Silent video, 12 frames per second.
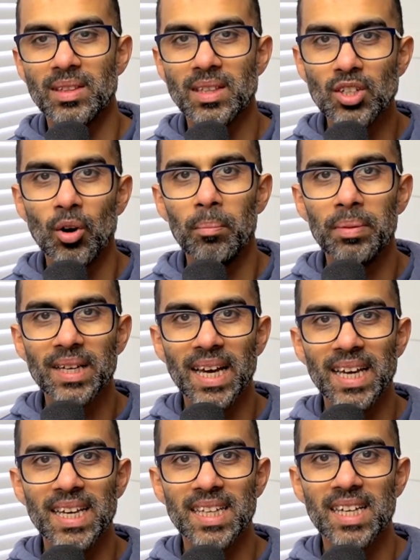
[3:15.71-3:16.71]

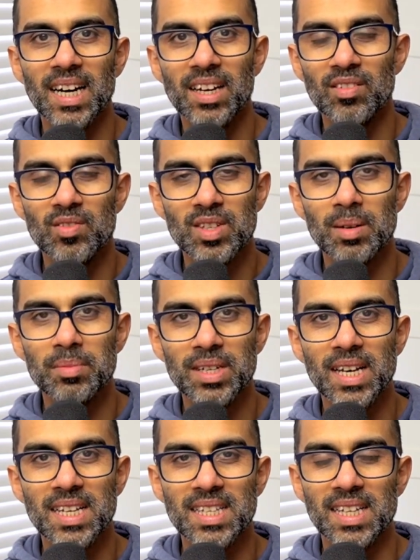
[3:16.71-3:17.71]
complicated kind of
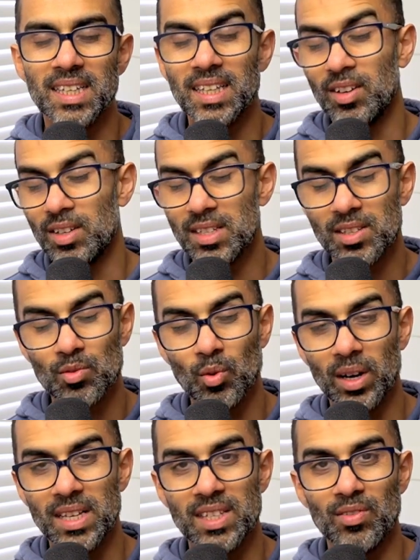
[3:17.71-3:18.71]
subjects, then, you know, it's
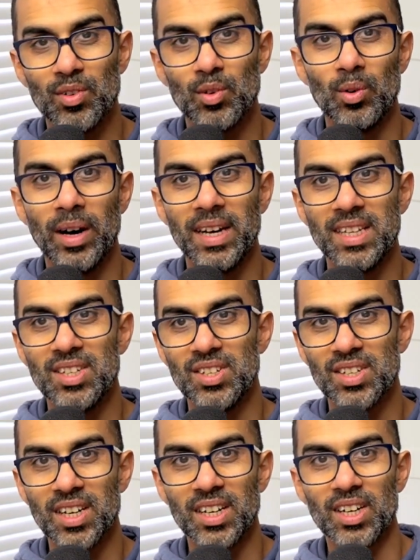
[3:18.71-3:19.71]
quite easy for your energy to
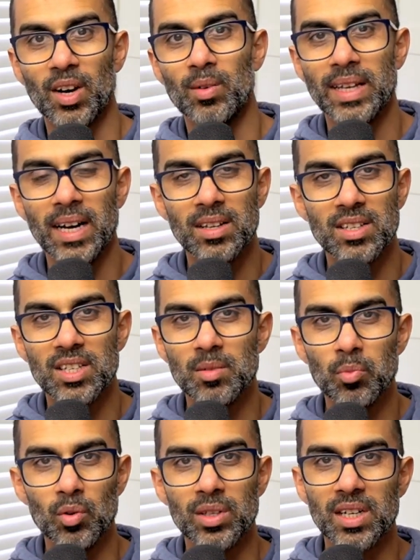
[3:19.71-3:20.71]
kind of go down. So it's
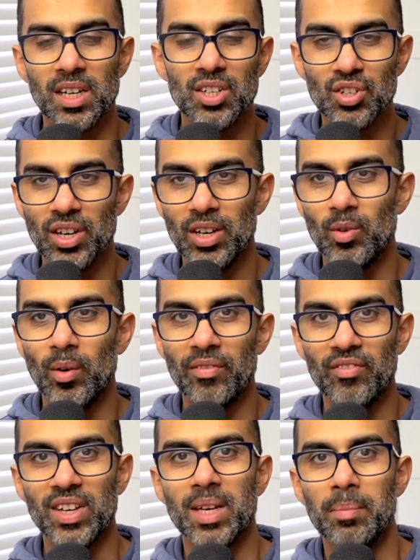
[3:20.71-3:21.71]
important to kind of journal and
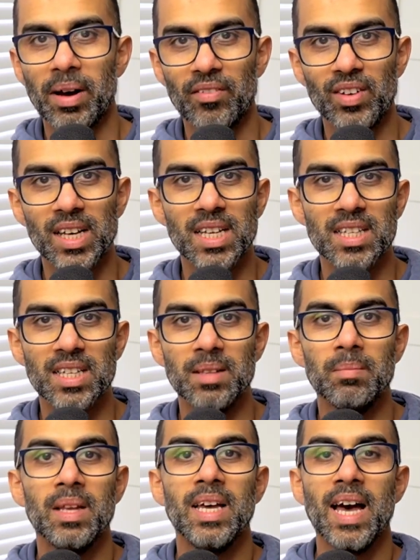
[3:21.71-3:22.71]
think about things and
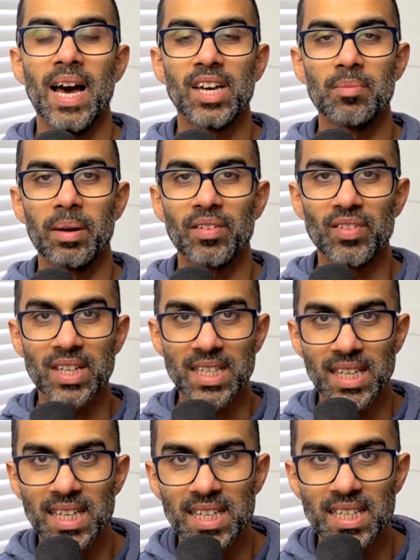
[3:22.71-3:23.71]
how you can make things
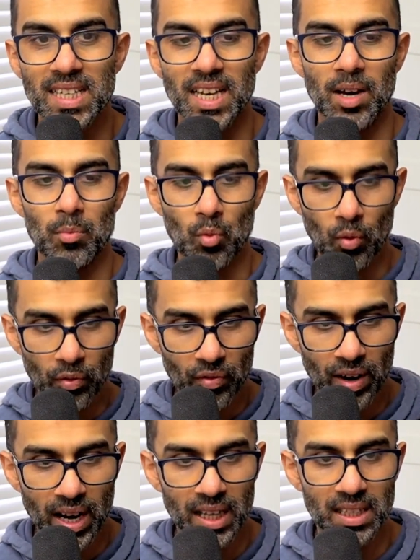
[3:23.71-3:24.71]
easier, more
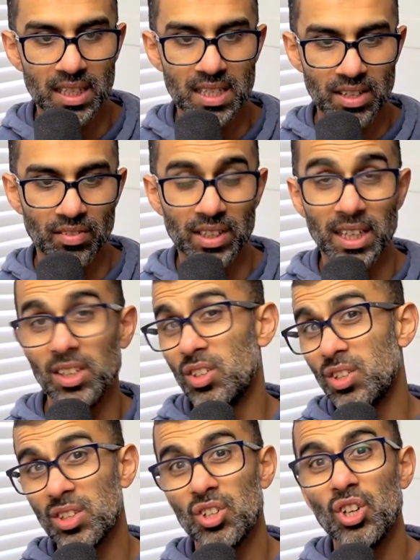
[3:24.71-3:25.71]
fun and stuff like that. And the
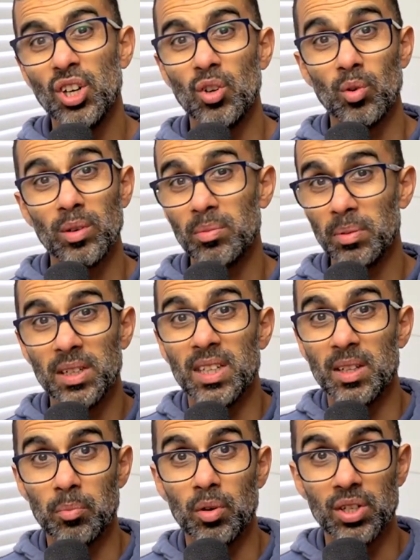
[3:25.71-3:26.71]
journal, especially
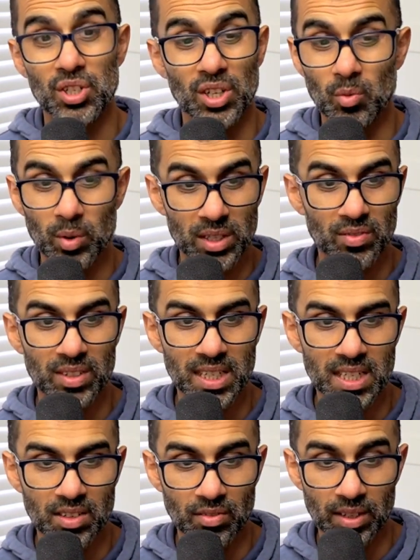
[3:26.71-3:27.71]
the bullet journal, works
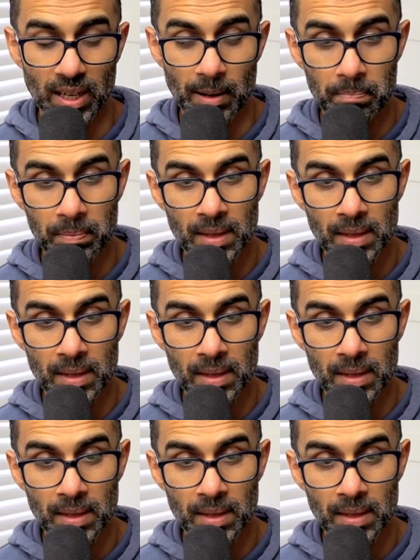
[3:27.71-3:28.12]
fantastic for that.